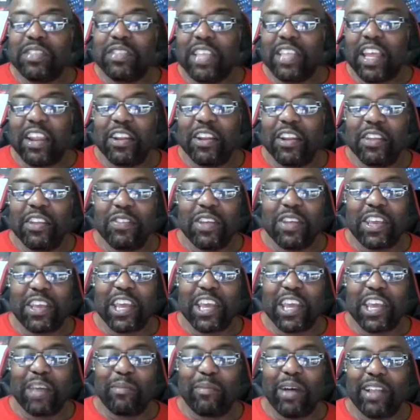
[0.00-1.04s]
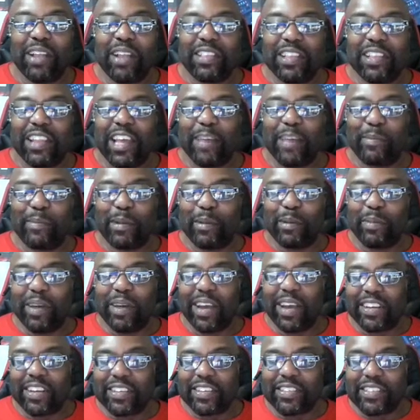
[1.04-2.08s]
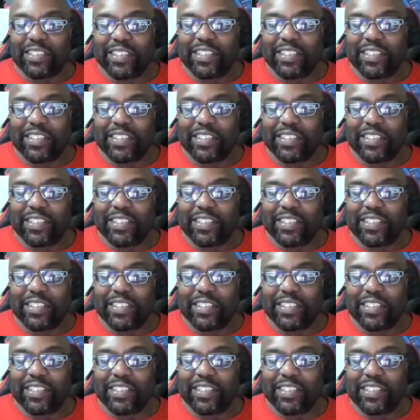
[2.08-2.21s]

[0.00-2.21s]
They don't even care about the LiPo bags.